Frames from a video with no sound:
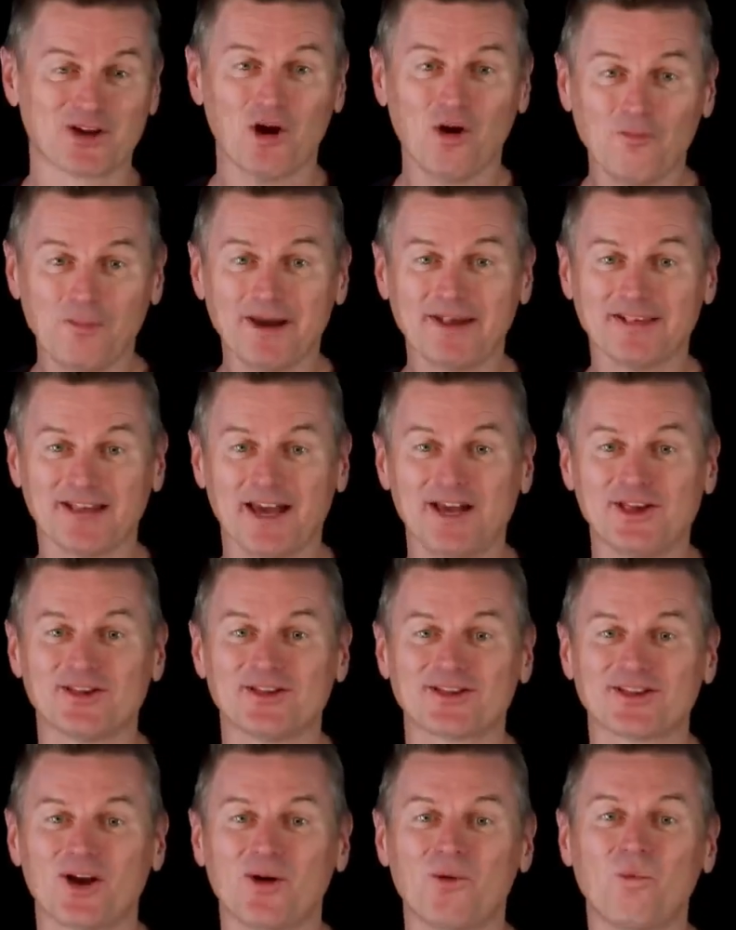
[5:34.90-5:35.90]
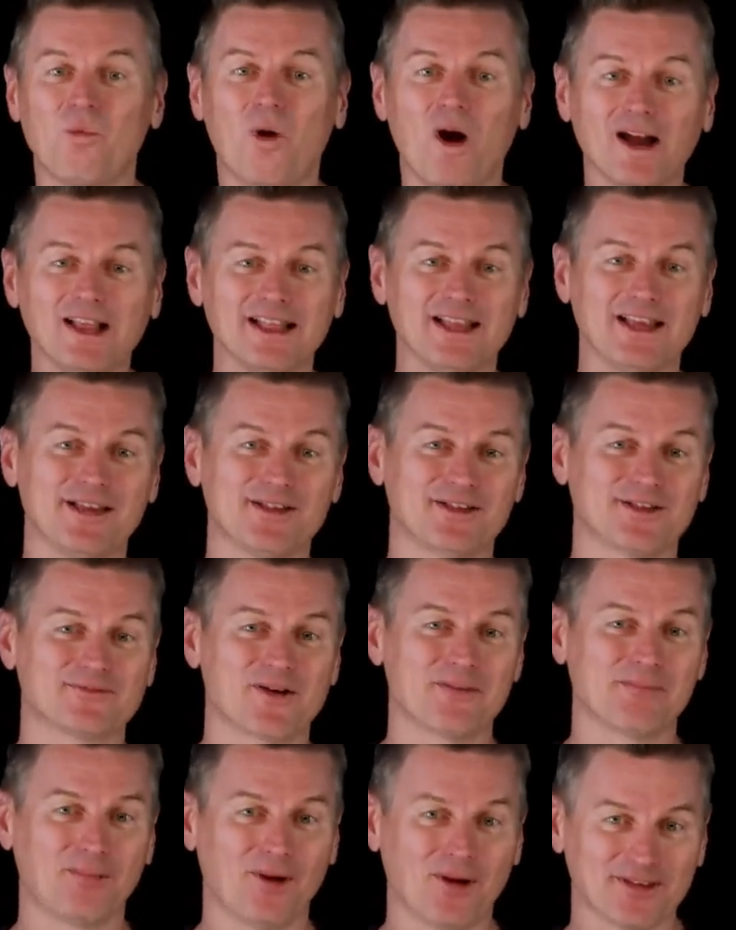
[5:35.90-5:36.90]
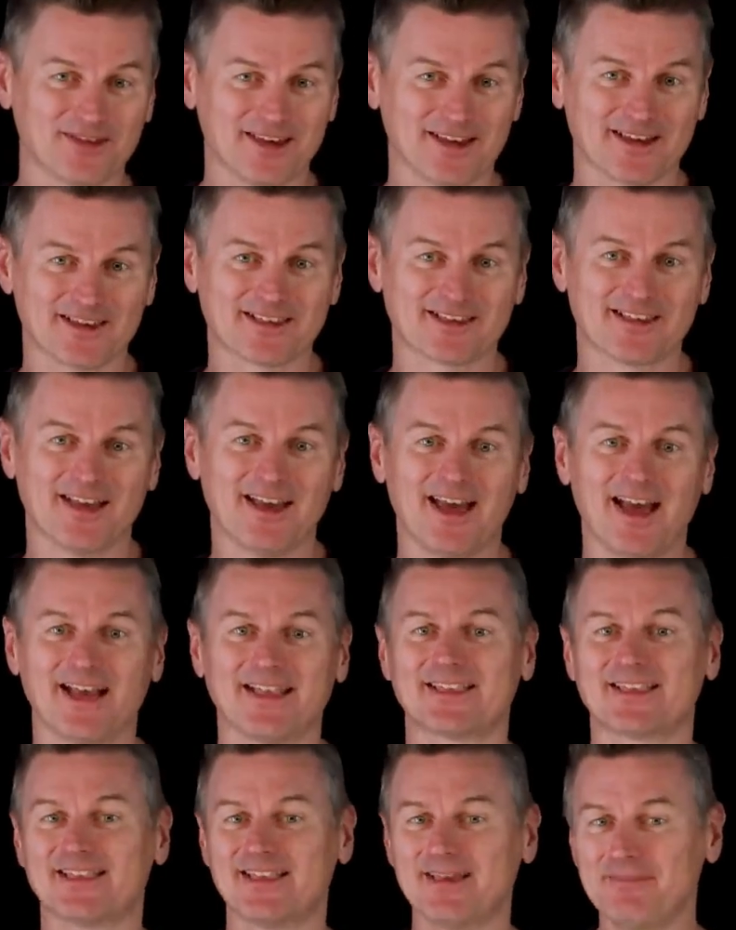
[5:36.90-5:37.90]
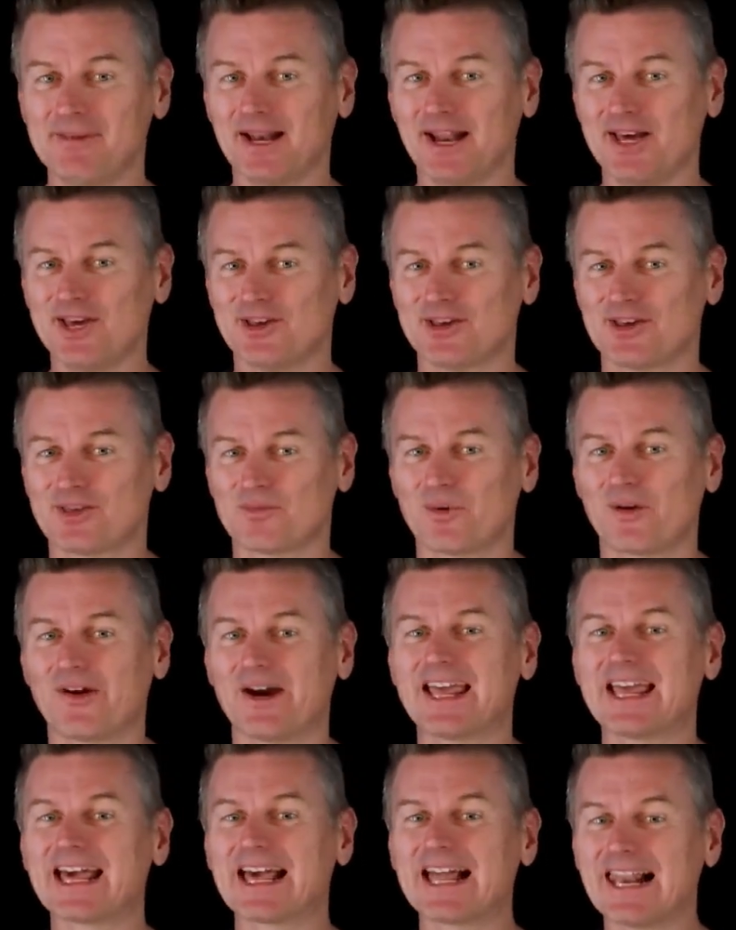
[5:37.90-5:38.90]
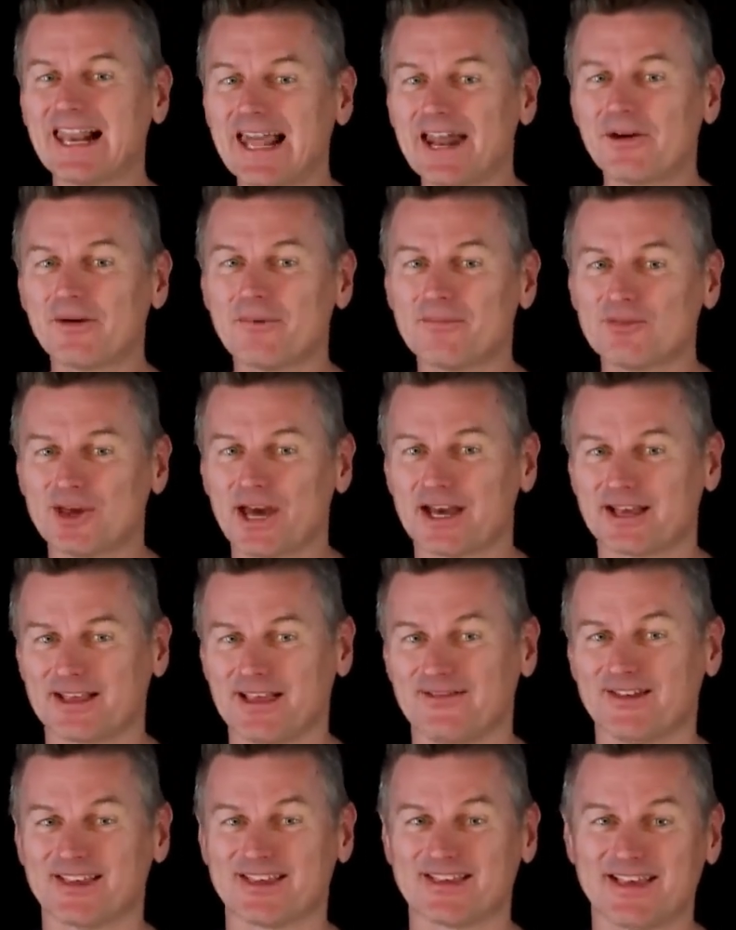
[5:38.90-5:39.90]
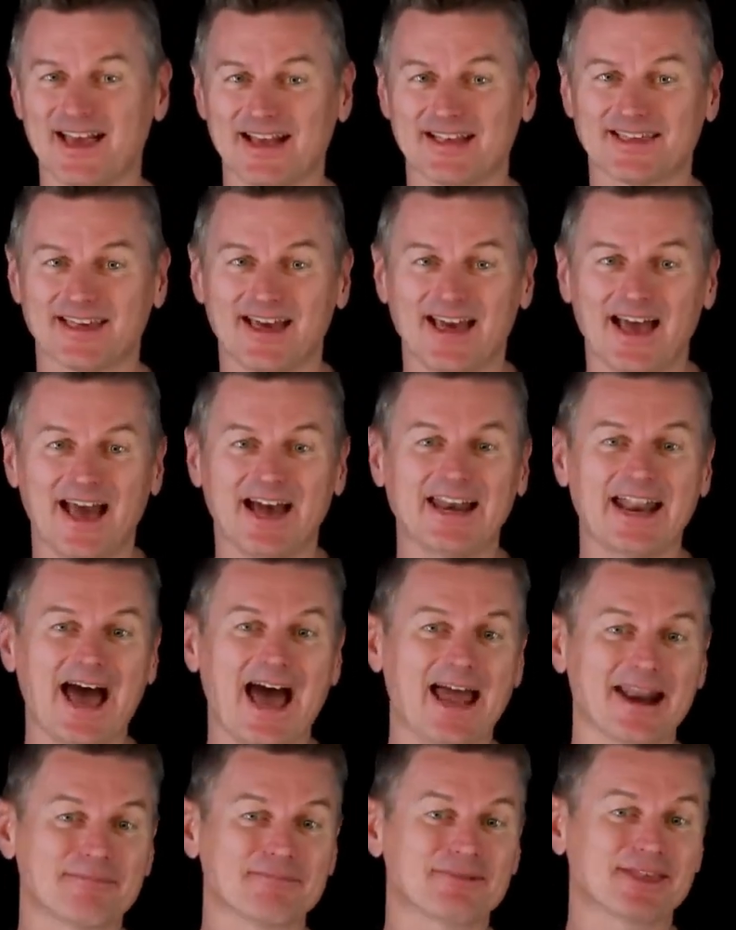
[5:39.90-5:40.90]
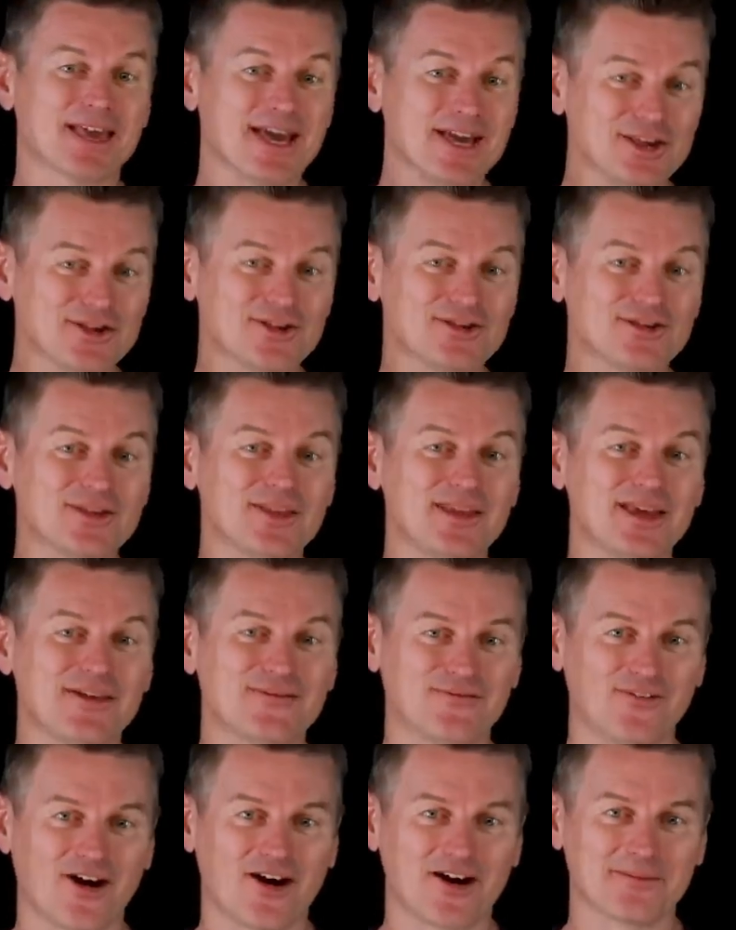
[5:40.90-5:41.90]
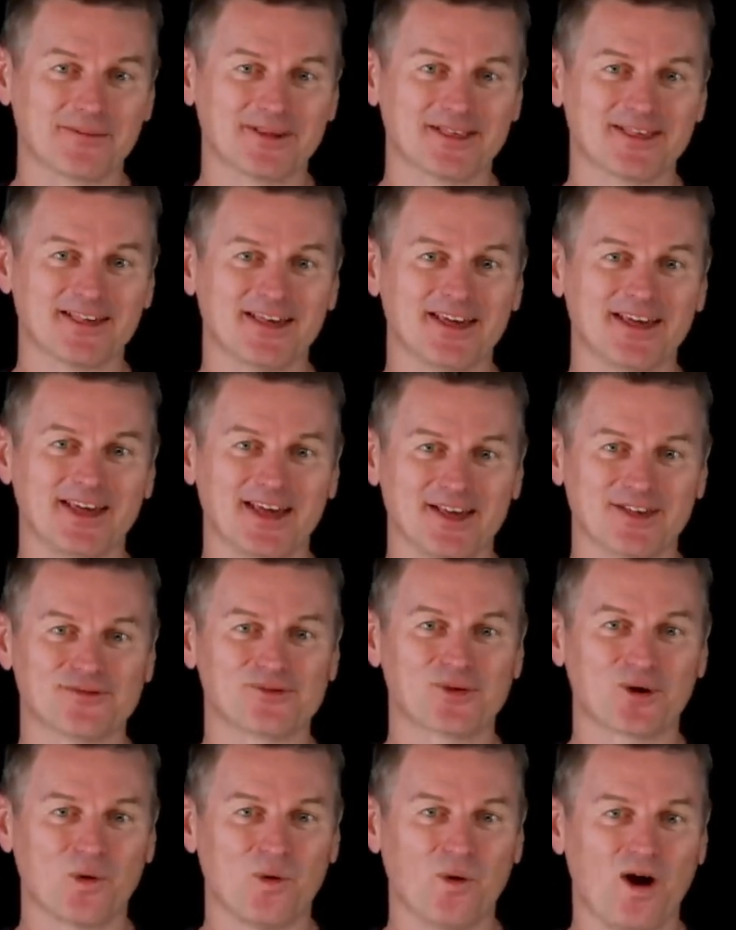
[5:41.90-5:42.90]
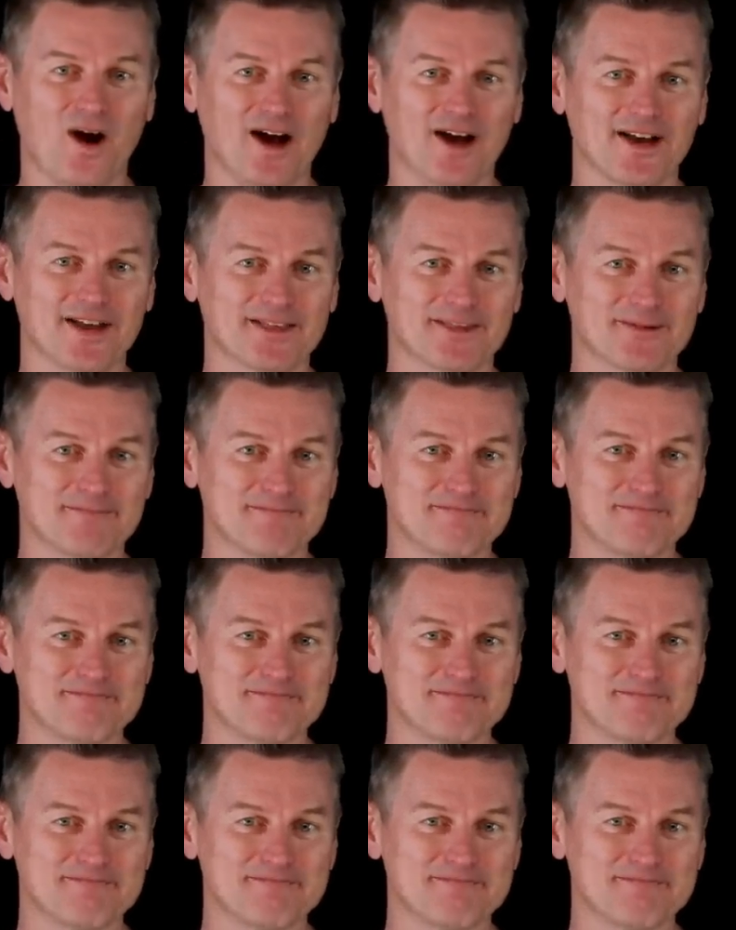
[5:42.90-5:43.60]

Goal-based agents are widely used in robotics and simulations where a clear objective is set and adaptation to the environment is required.